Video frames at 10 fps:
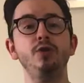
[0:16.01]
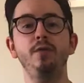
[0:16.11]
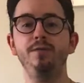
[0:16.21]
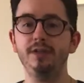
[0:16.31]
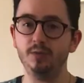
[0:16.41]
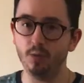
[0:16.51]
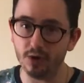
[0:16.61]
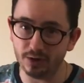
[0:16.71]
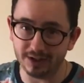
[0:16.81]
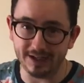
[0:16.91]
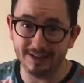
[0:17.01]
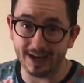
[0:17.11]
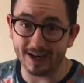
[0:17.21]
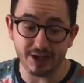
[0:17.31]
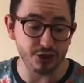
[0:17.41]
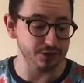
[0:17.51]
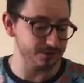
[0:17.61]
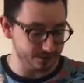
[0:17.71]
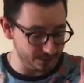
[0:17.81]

of this world in Tahitian.